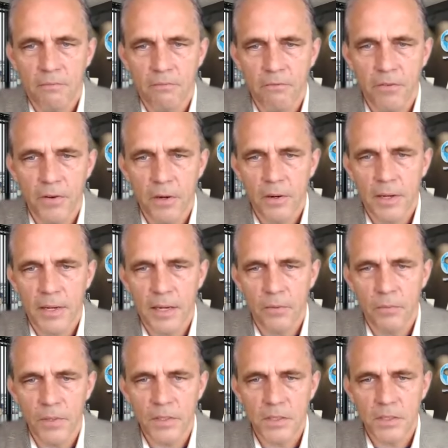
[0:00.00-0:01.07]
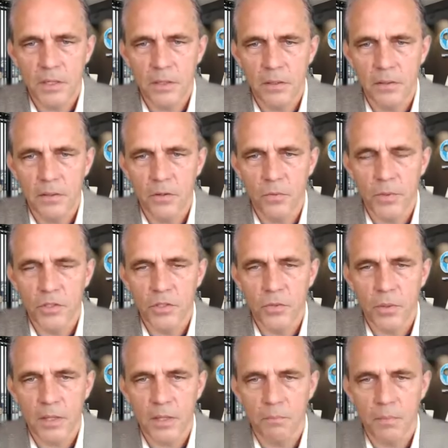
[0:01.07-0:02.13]
Very high risk here near
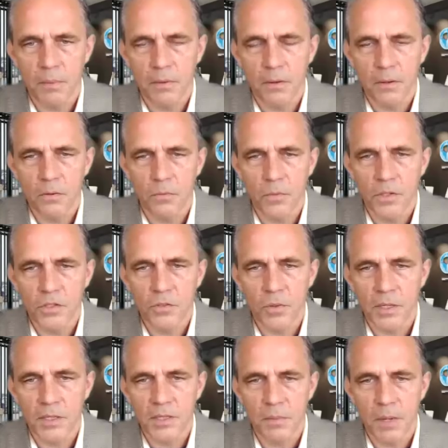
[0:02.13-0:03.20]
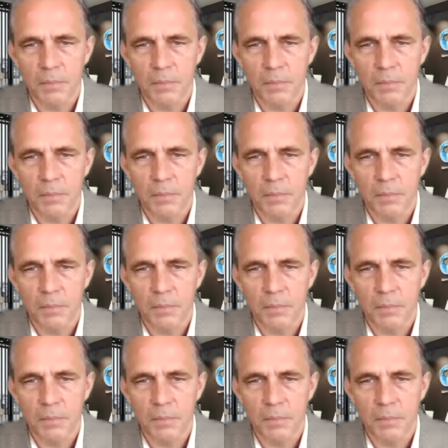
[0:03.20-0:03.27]
Ridgecrest,